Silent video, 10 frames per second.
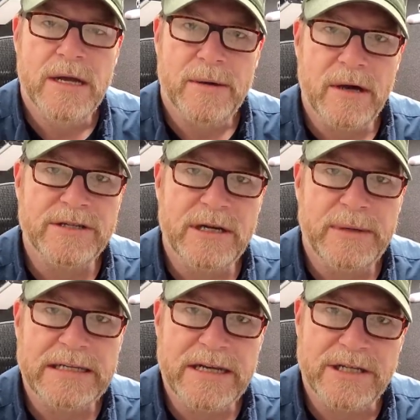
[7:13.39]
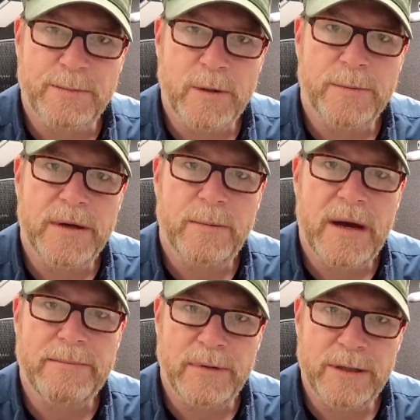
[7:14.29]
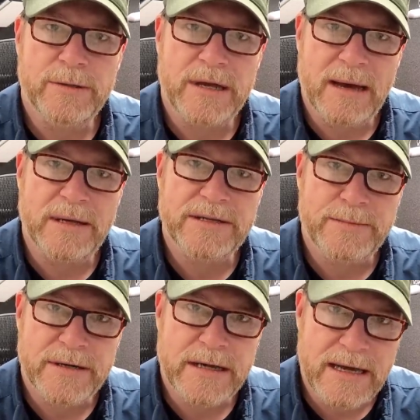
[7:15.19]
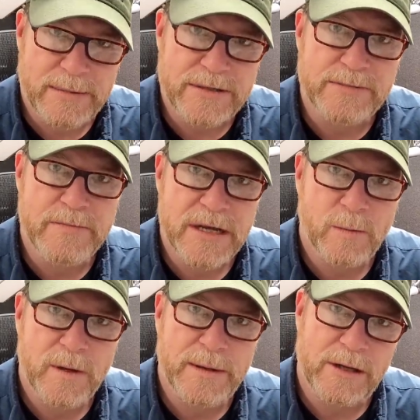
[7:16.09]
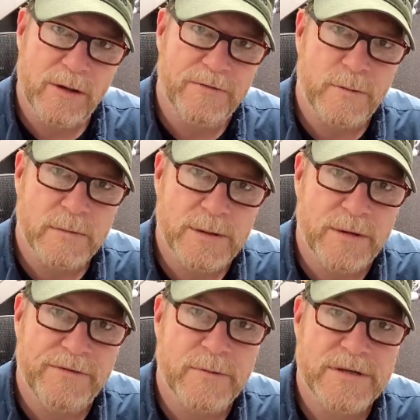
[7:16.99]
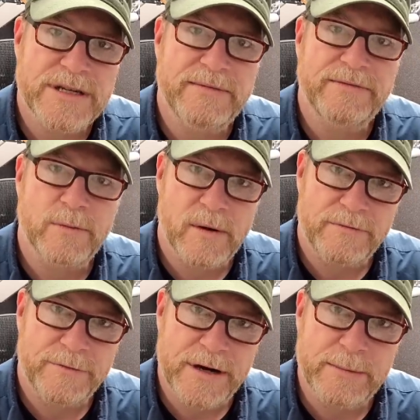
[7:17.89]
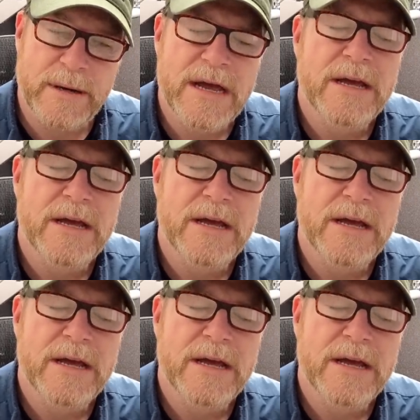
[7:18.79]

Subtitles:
We always end them like this. Support the red, white, and blue. God bless America. God bless his men, women in uniform 24/7 for our freedom.